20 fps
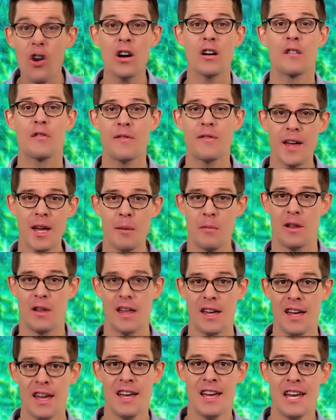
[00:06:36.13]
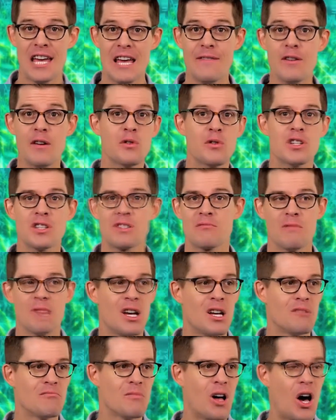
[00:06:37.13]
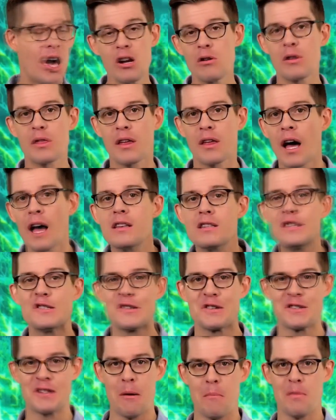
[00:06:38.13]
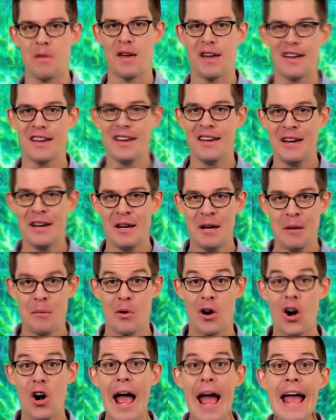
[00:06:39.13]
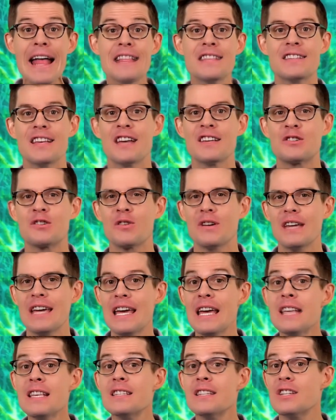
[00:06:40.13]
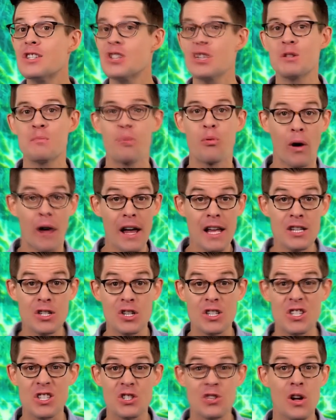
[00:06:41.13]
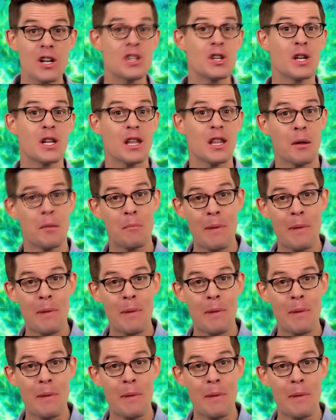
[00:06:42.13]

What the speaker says: are family, even if we're just 100th cousins or something. But our ancestry isn't just branches stretching into the